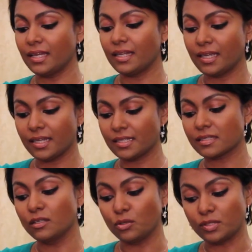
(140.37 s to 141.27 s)
it
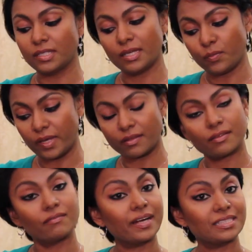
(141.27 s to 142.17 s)
is loaded with
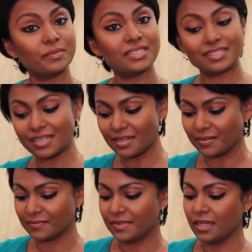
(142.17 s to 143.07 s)
vitamin C.
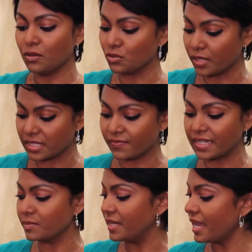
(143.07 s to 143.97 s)
It also has
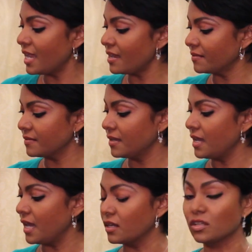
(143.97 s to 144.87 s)
vitamin A
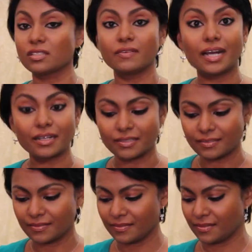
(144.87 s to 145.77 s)
and lots of iron.